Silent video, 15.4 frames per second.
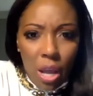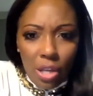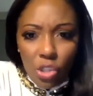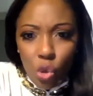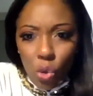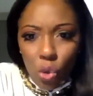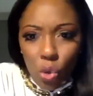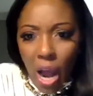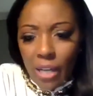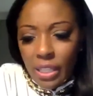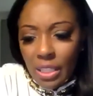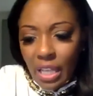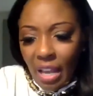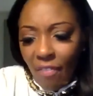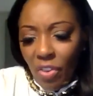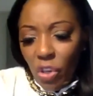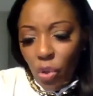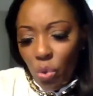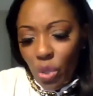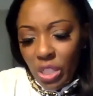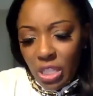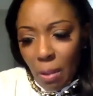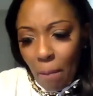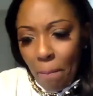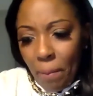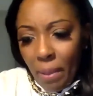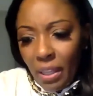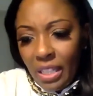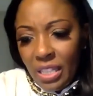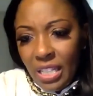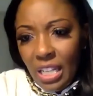So God is giving you this
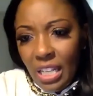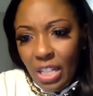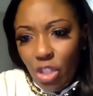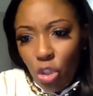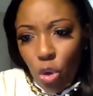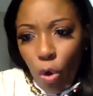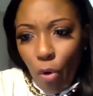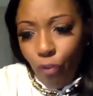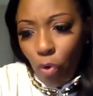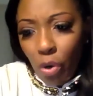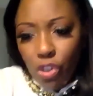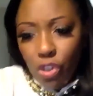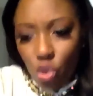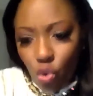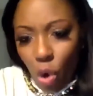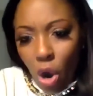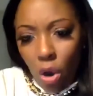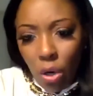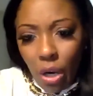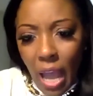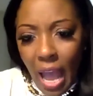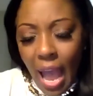ability to go forth strong,